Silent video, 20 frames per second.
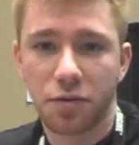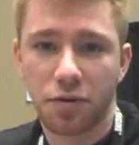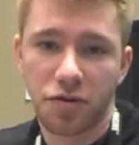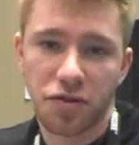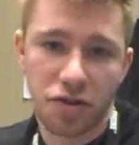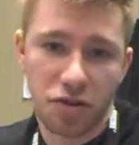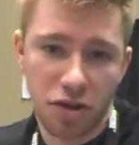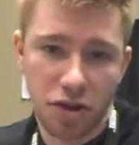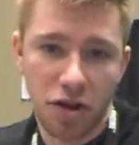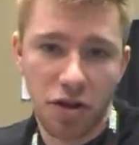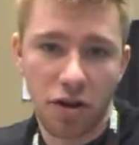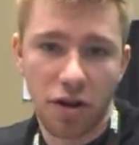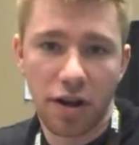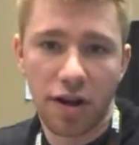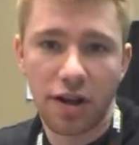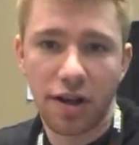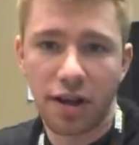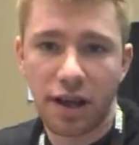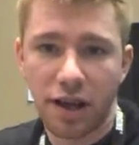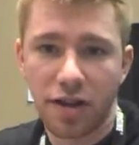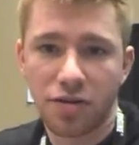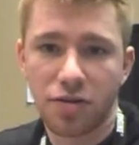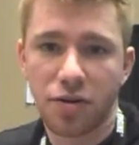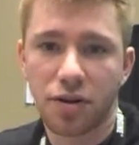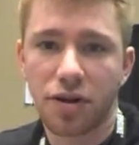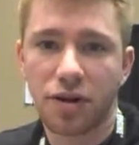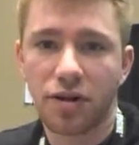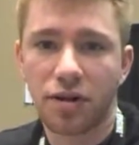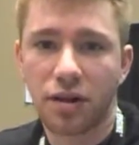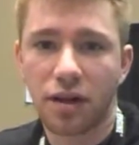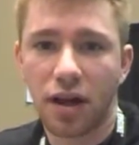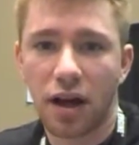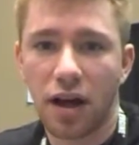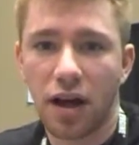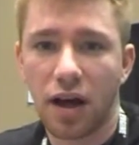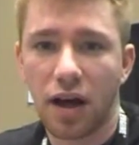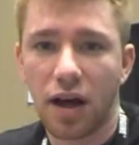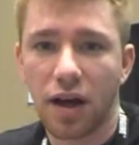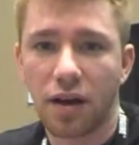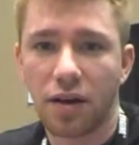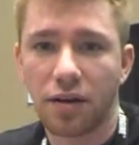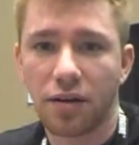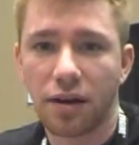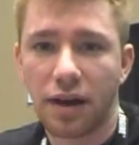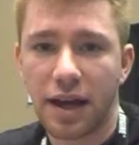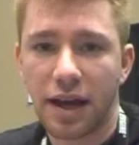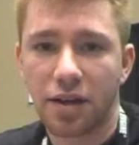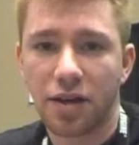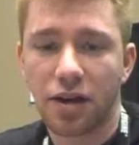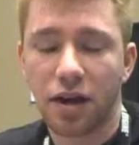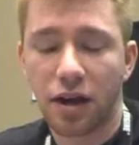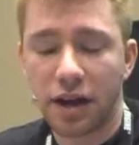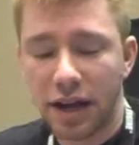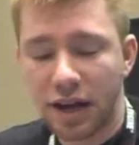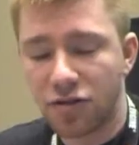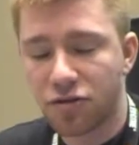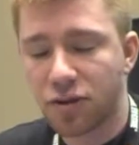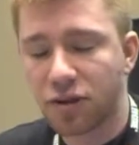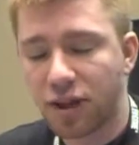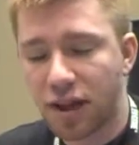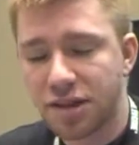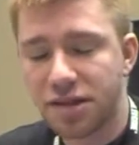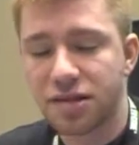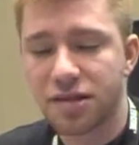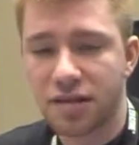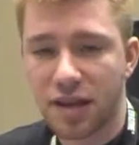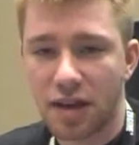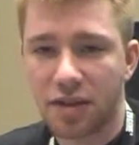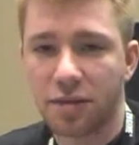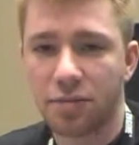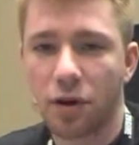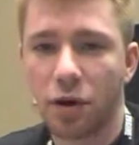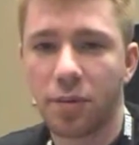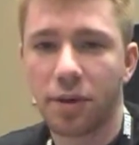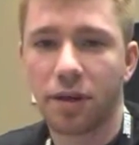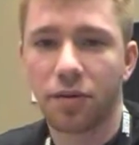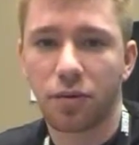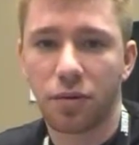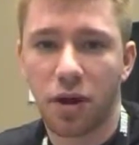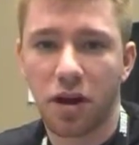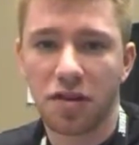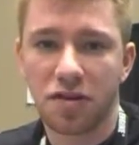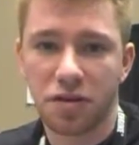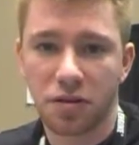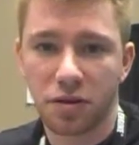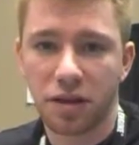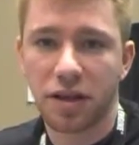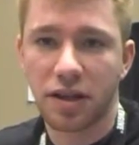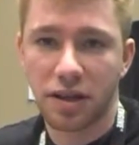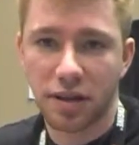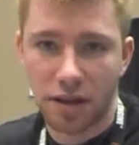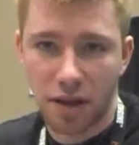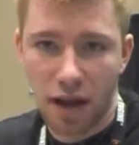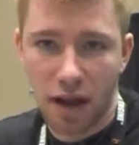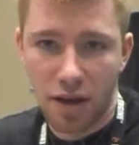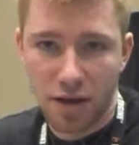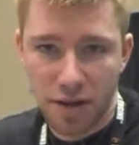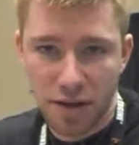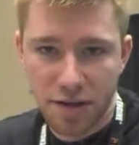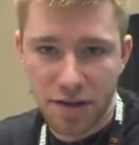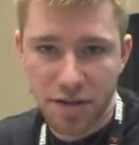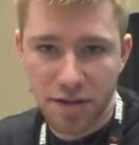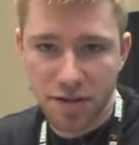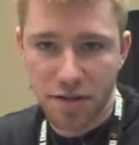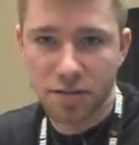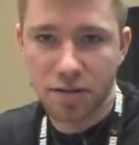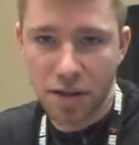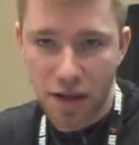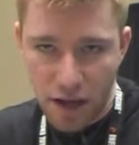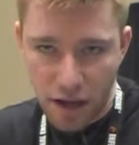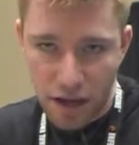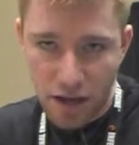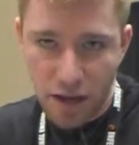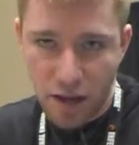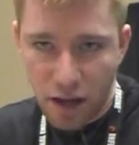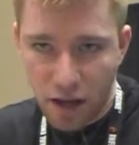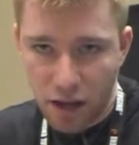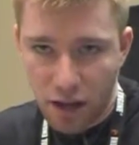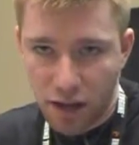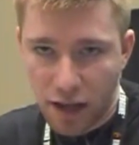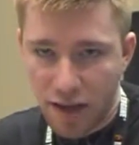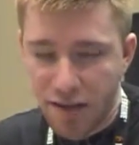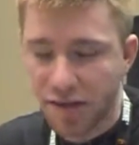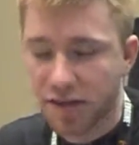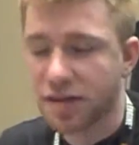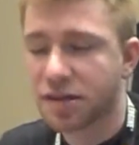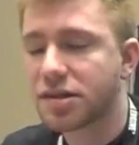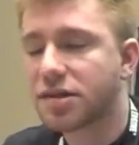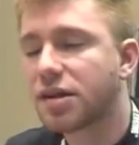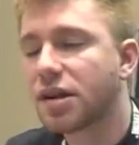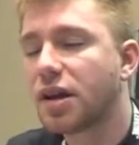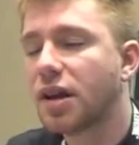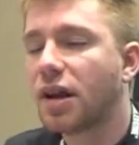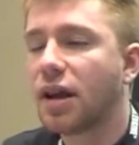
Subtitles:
We're securing an Android license at the moment. We're also looking at the iOS license.